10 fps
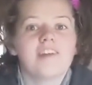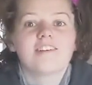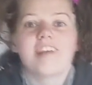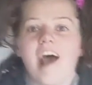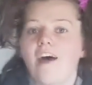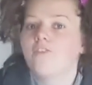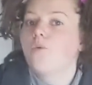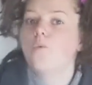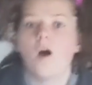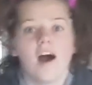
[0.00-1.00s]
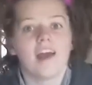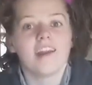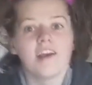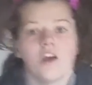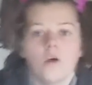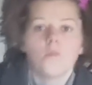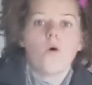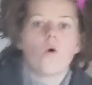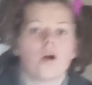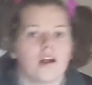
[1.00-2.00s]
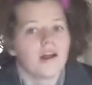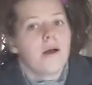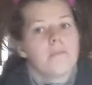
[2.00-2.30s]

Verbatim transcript: we just have one more